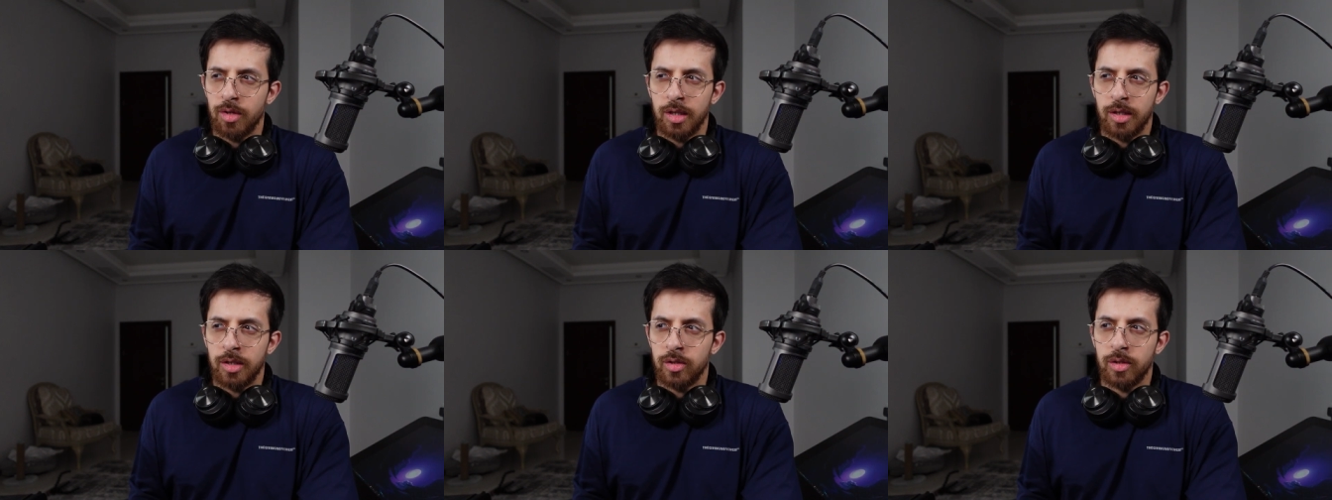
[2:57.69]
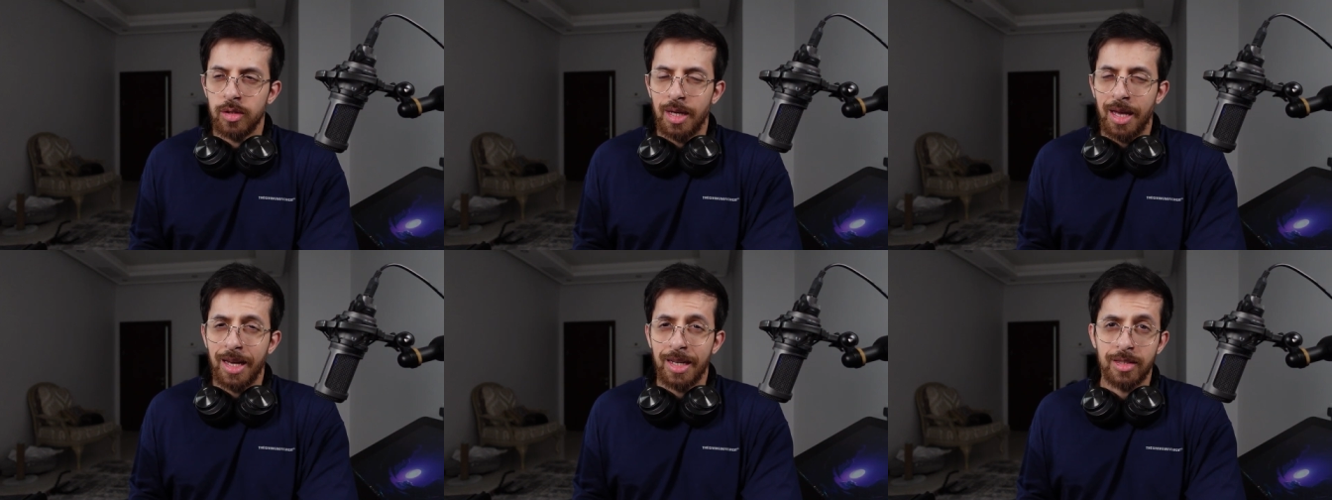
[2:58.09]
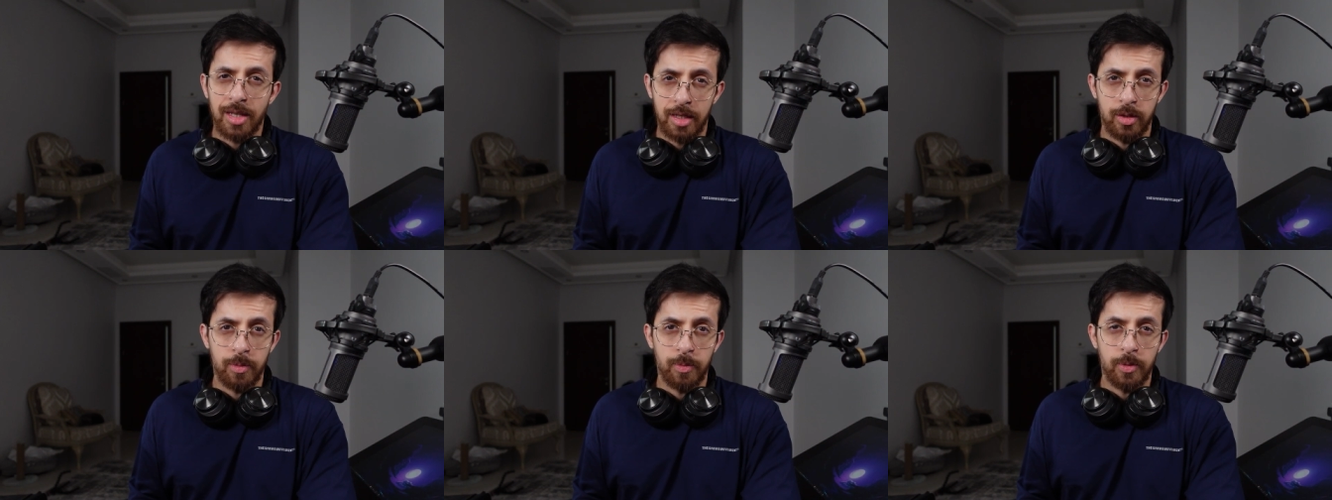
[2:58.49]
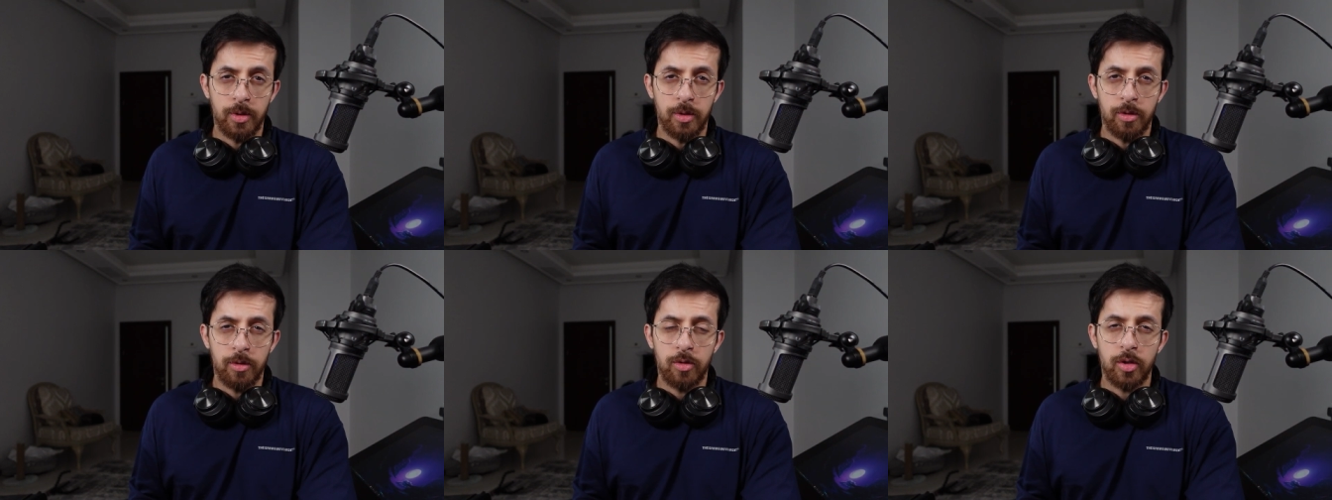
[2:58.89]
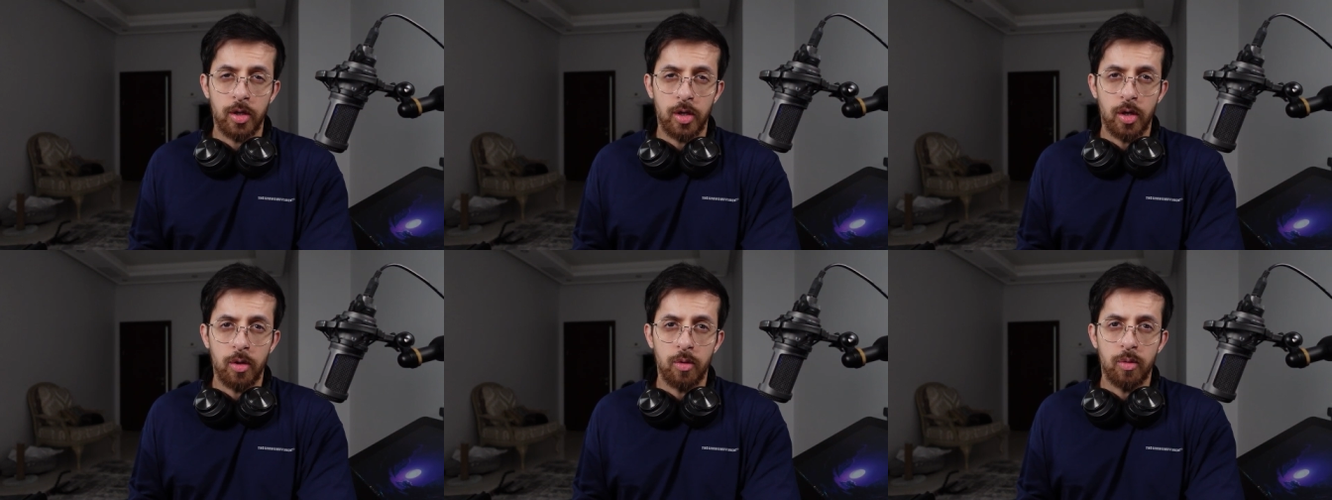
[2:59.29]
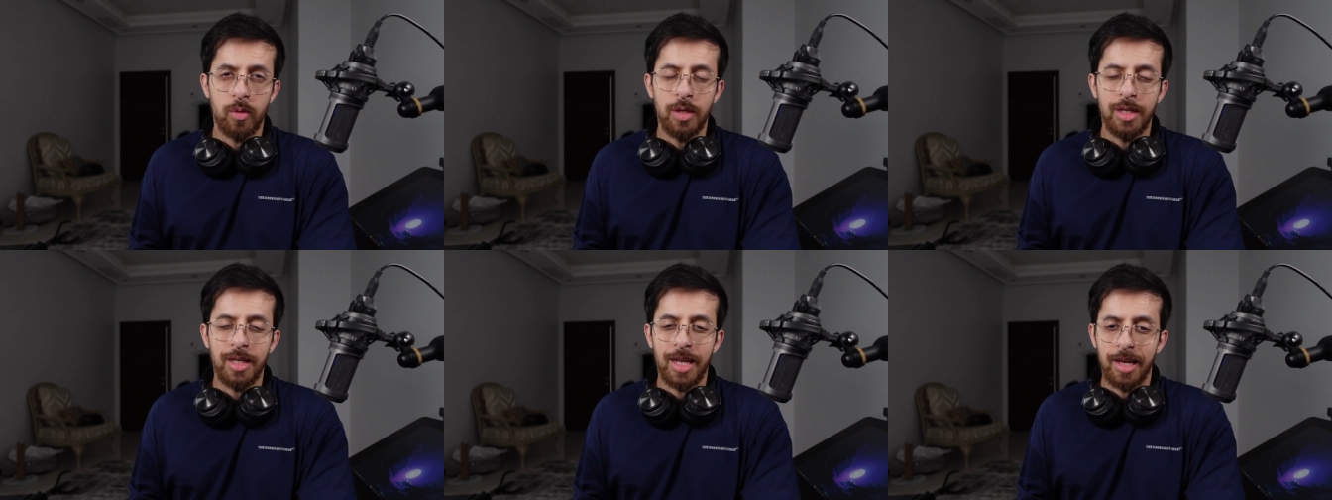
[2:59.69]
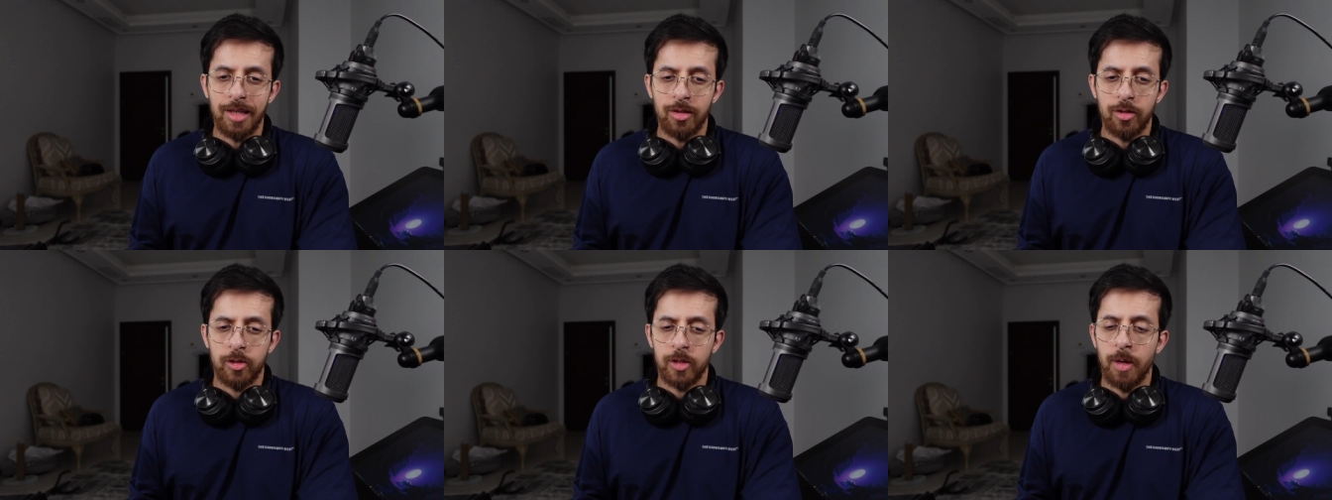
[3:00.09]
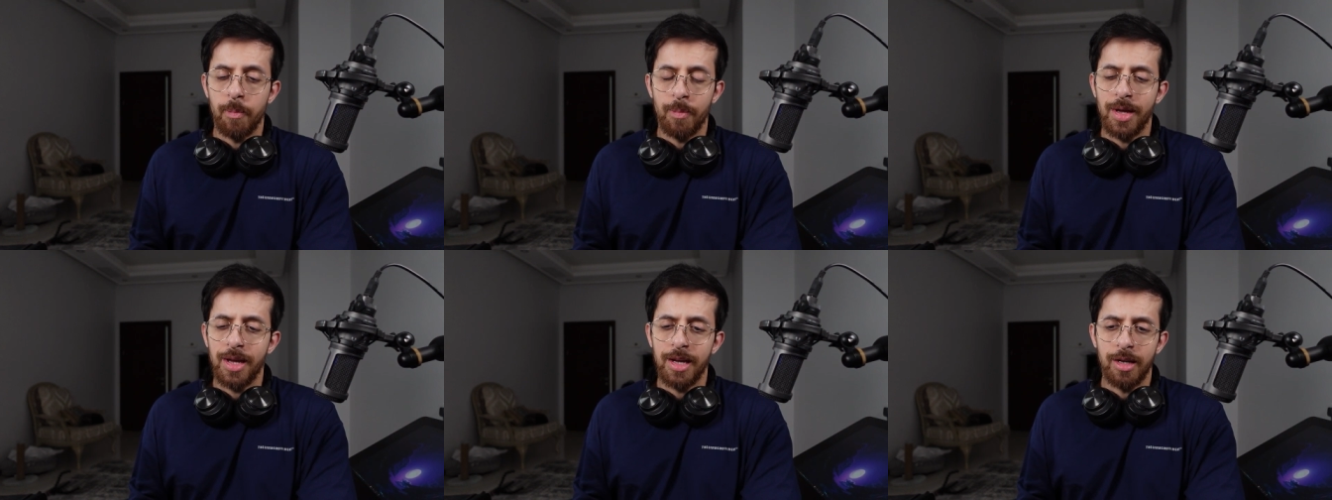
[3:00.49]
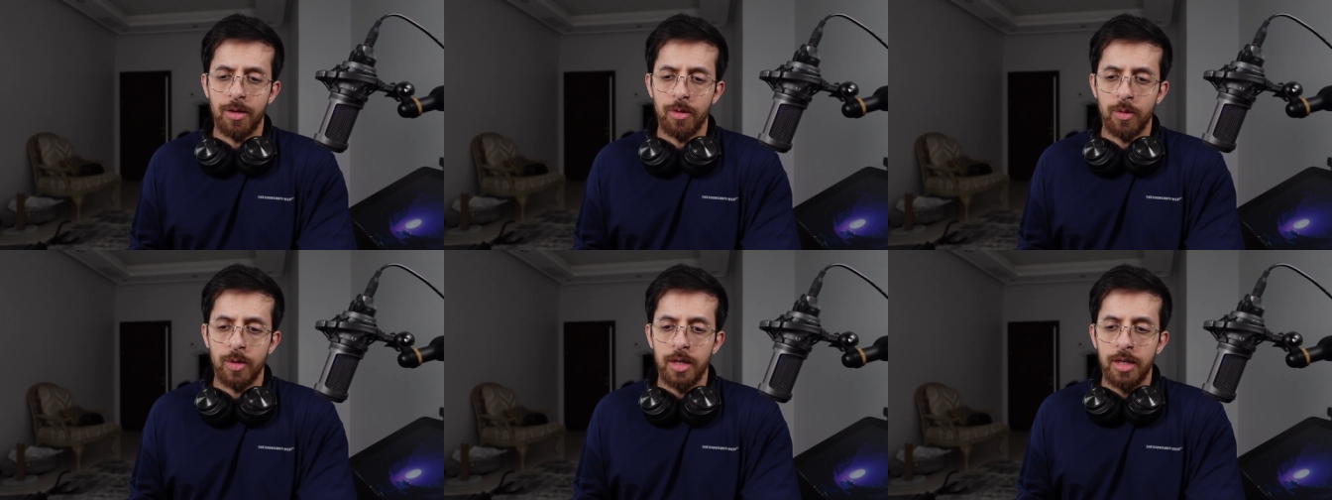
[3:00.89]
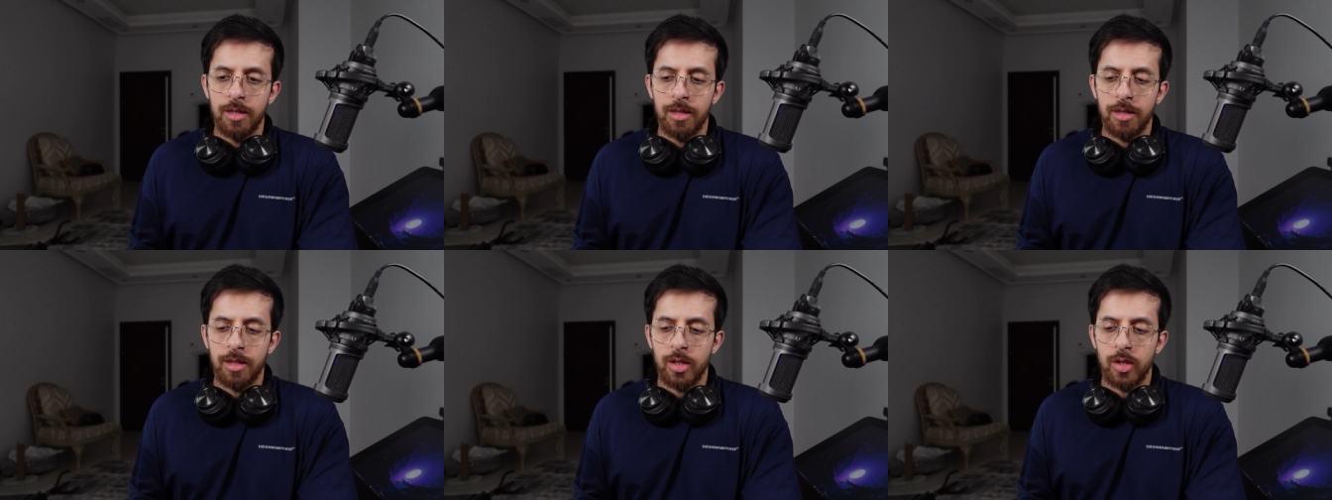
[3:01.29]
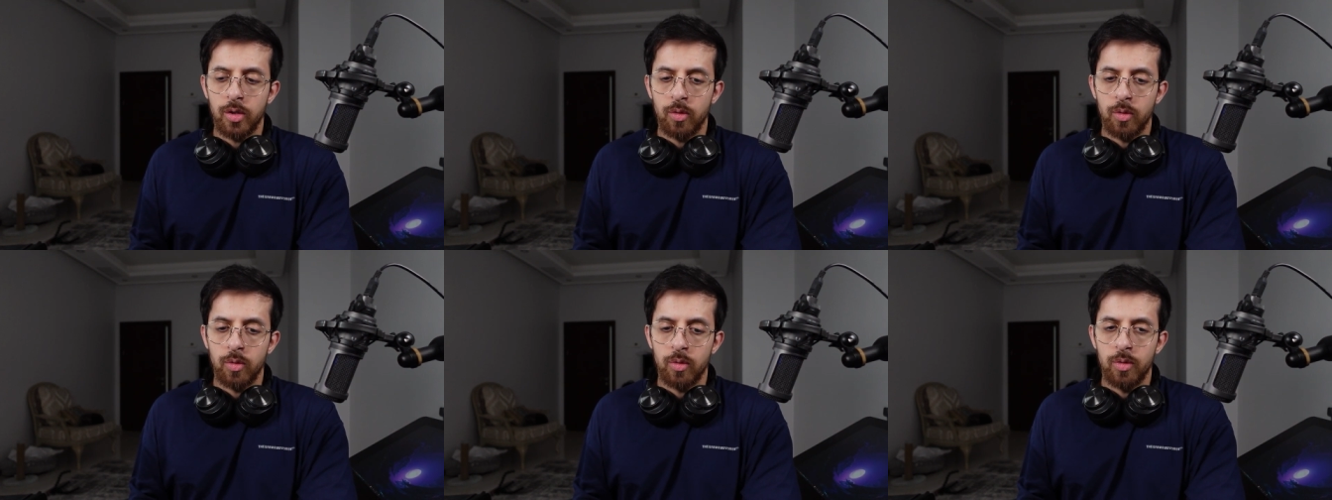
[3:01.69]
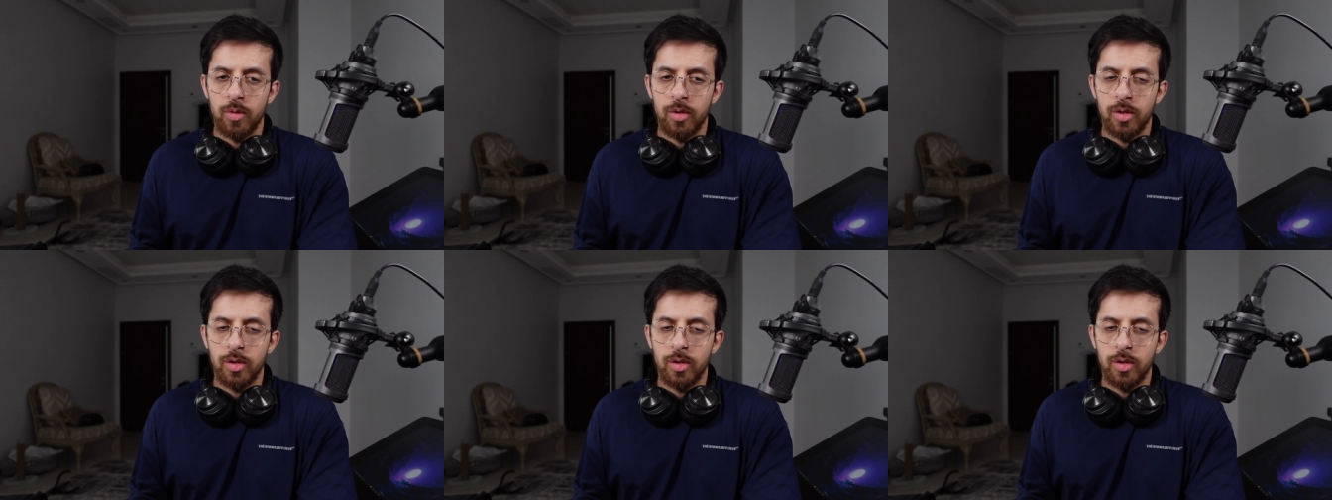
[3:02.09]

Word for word: is accessible to you, yet somehow you